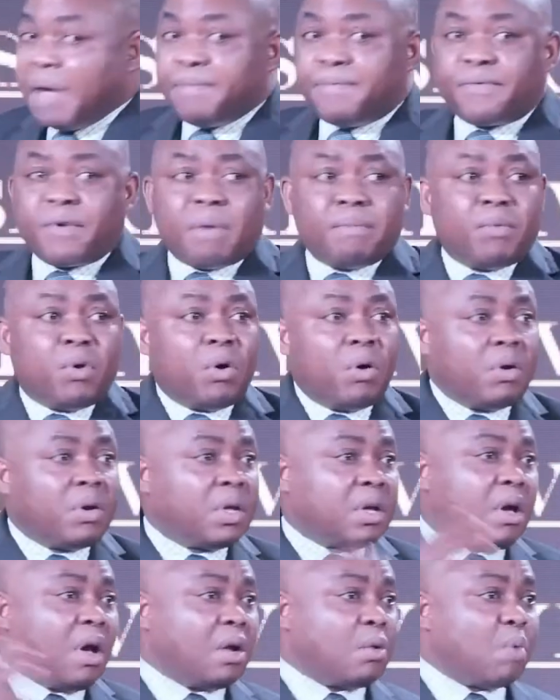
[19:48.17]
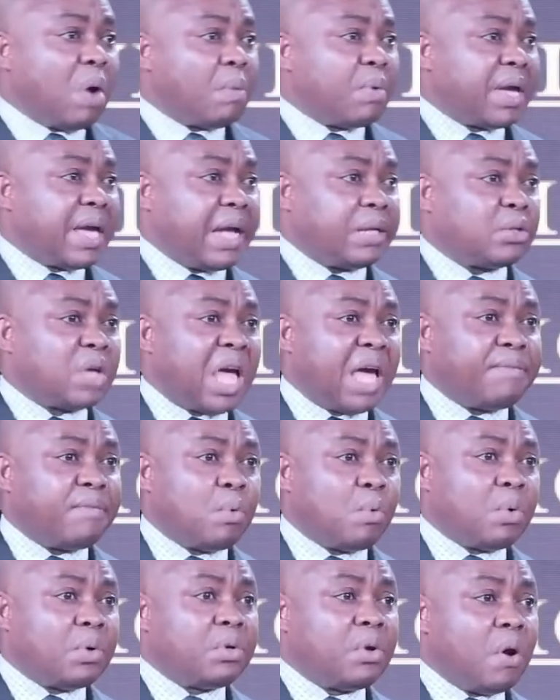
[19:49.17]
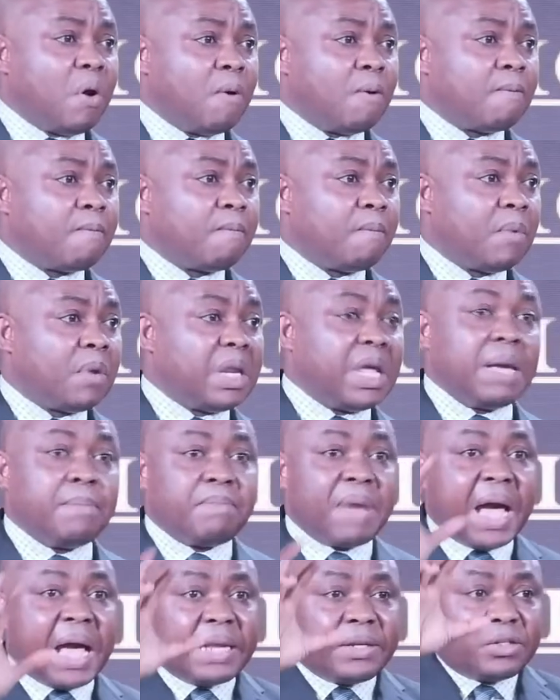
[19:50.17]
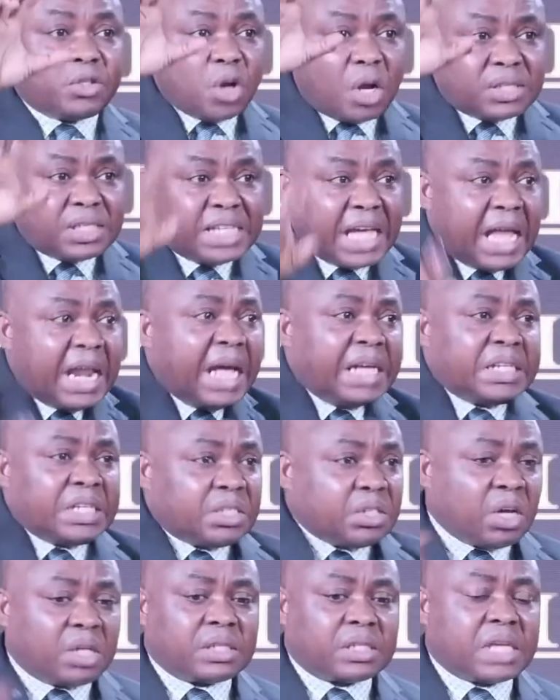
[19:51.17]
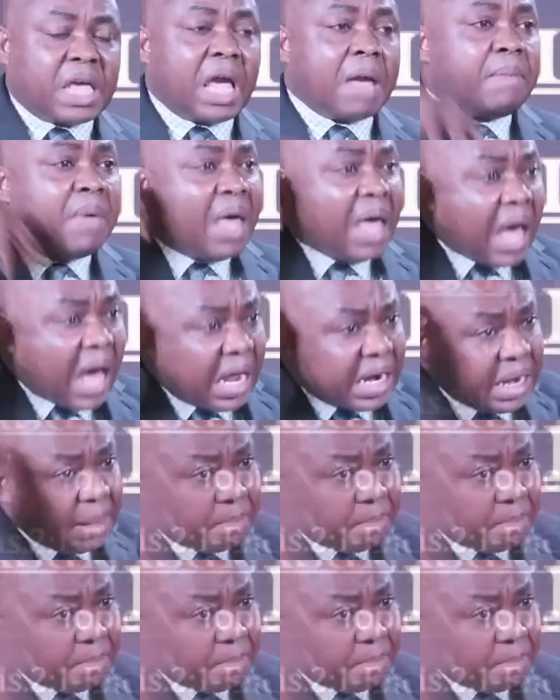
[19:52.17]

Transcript: from Holy God. When we get to heaven, we'll know. The energy just came. And the